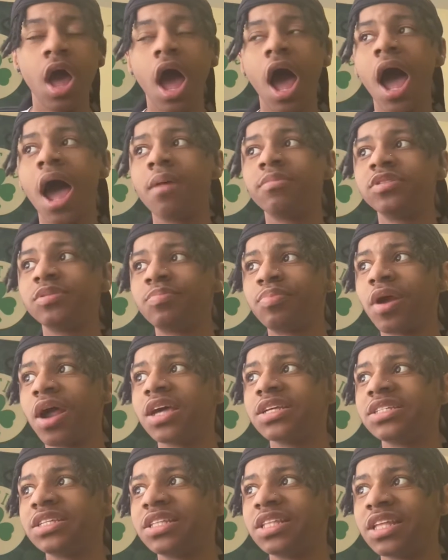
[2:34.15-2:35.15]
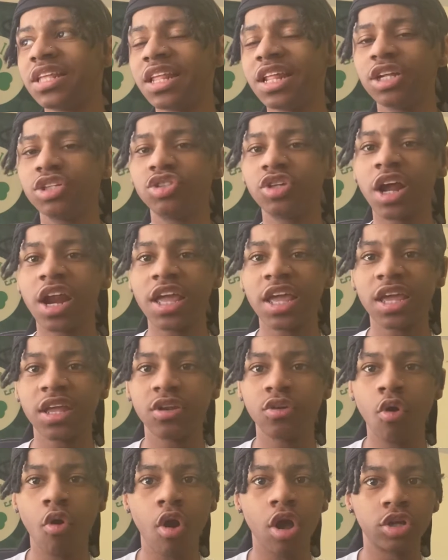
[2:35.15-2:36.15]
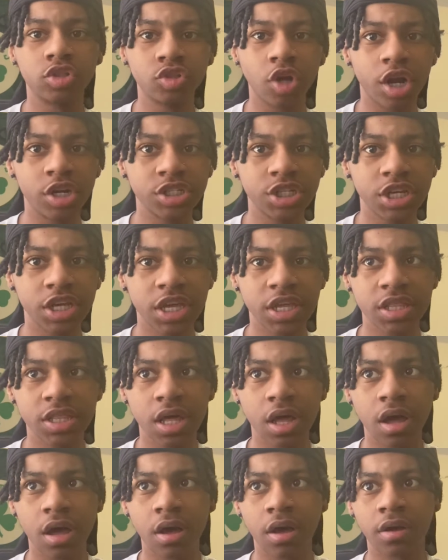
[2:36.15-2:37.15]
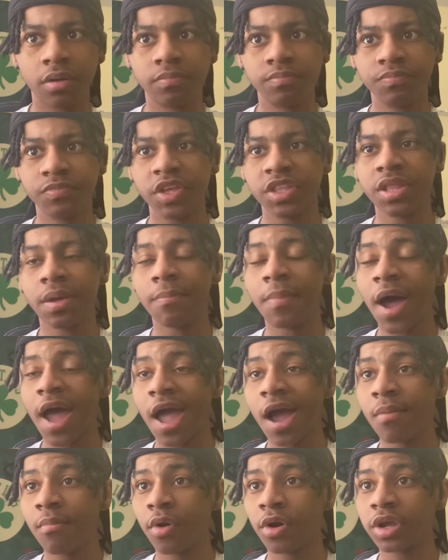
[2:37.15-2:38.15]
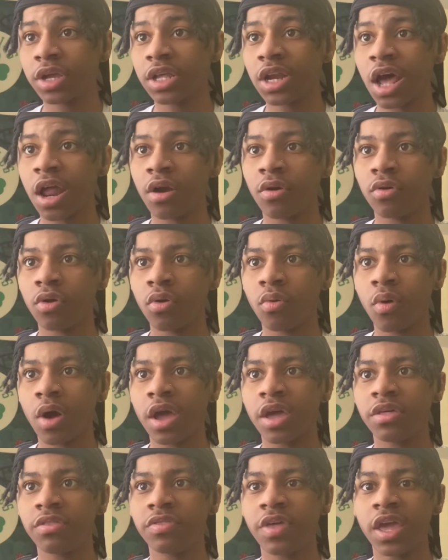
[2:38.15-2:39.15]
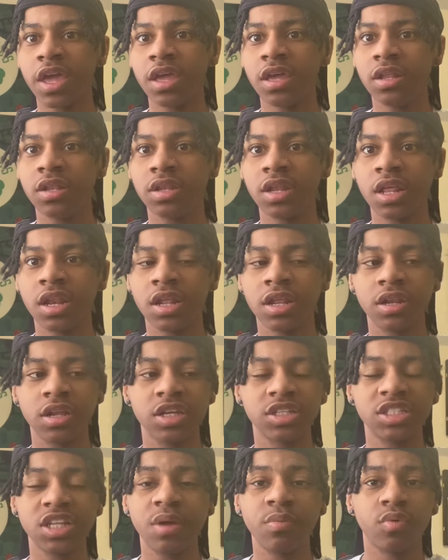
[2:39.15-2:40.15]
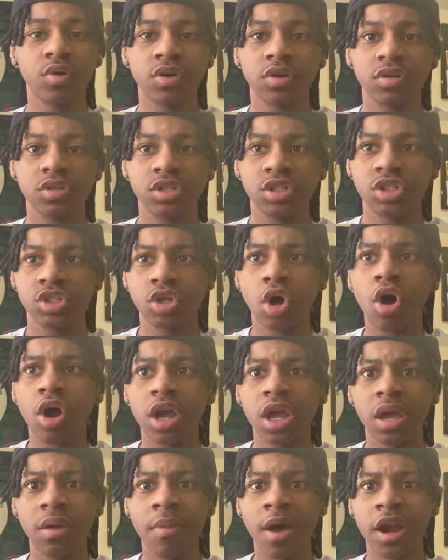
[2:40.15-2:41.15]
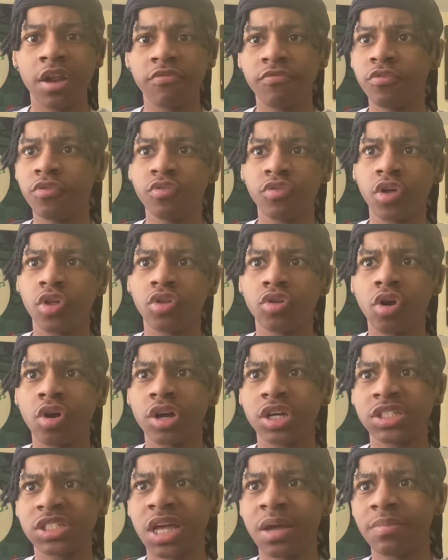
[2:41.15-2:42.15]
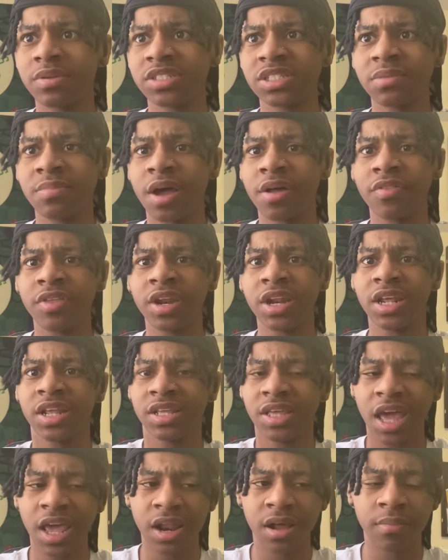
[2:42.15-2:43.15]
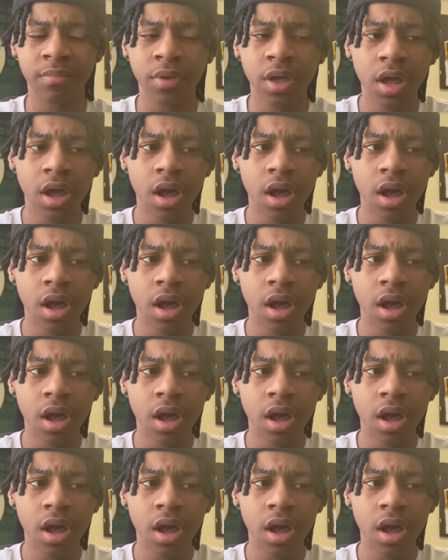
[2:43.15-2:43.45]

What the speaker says: I'm surprised that they didn't try to get Goran Dragic in the buyout market. I don't know why they didn't, because they were talking about it for the longest time, but somehow they didn't get him.